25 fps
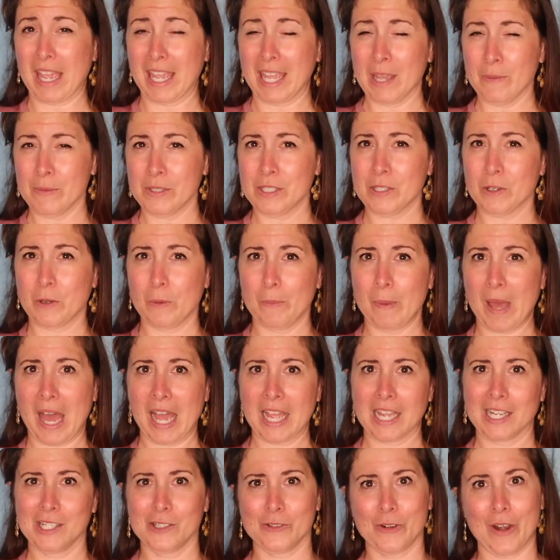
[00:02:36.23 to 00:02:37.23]
I can't wait to go
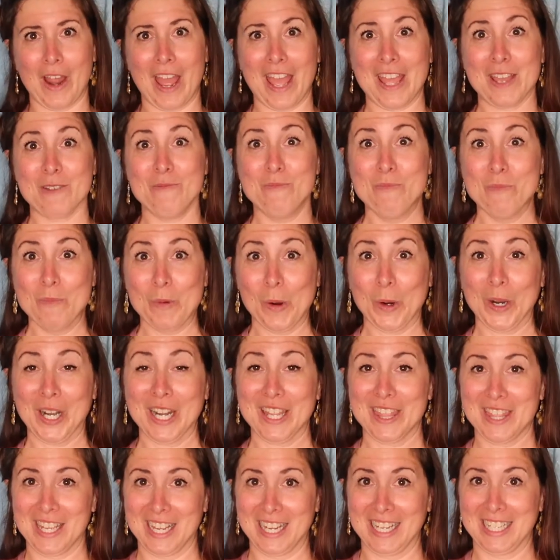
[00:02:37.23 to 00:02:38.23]
back and try more
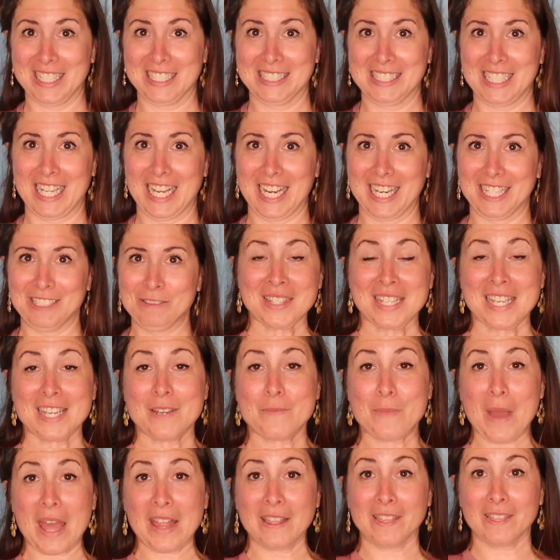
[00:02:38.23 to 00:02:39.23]
things here.
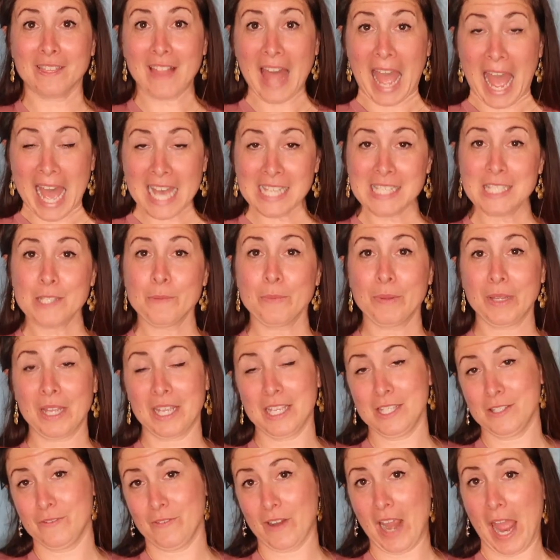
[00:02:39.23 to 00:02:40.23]
My last
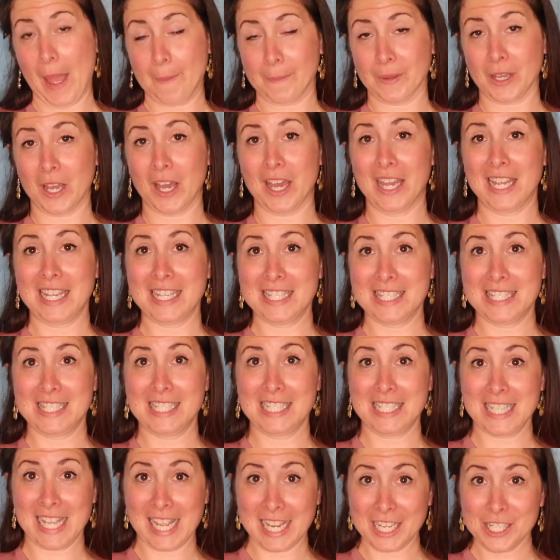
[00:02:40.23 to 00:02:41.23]
place for Epcot is
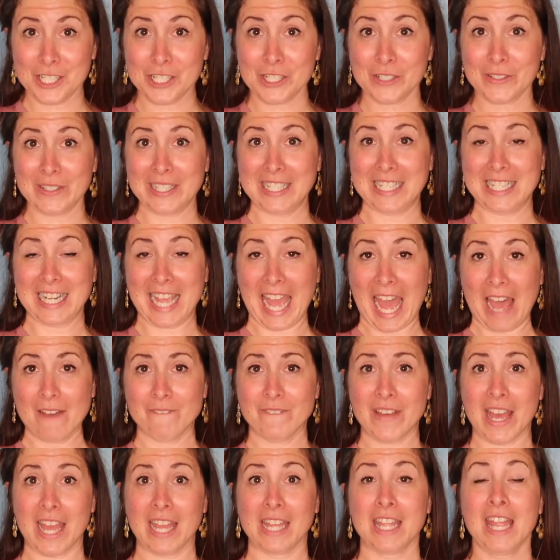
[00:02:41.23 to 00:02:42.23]
the Tangerine
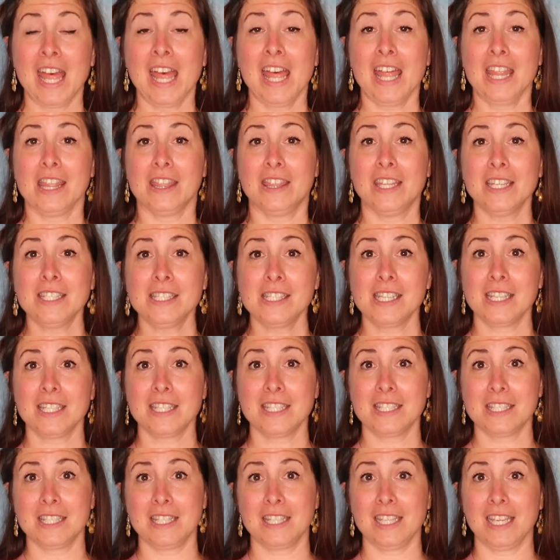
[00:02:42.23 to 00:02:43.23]
Cafe. This
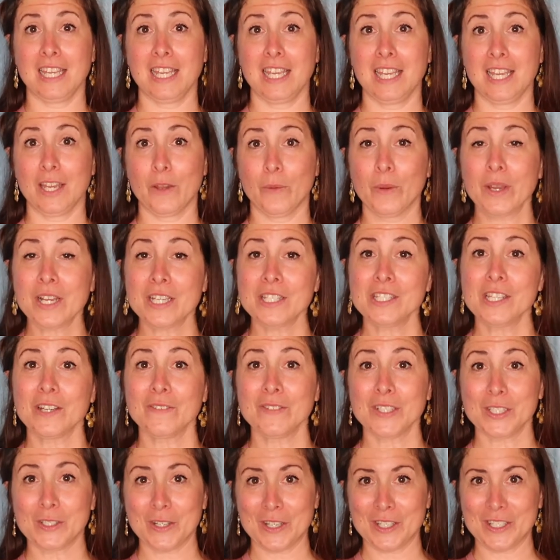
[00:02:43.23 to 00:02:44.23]
is the quick
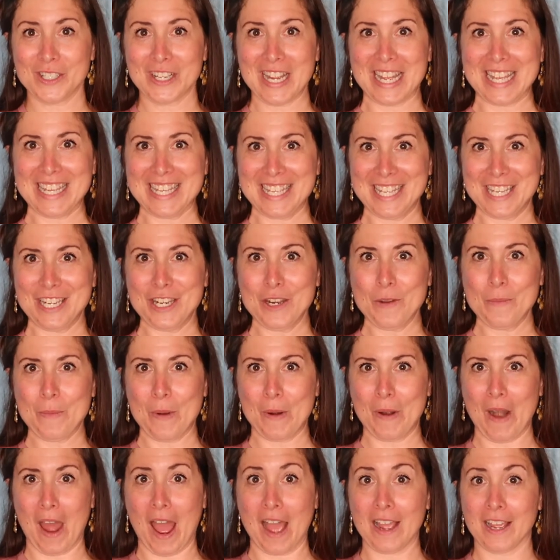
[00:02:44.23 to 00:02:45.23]
service restaurant in
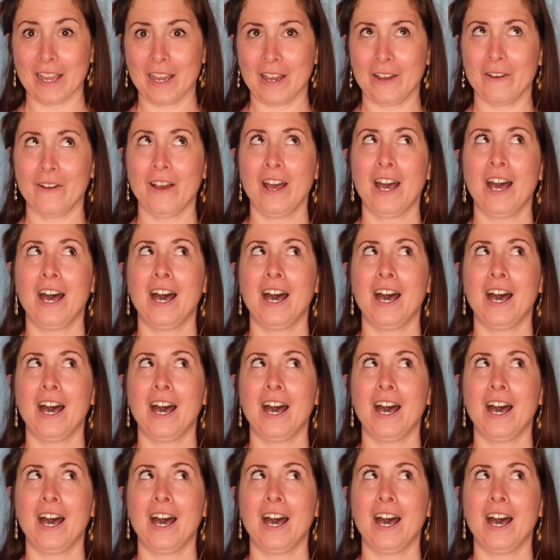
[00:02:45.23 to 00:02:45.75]
Morocco.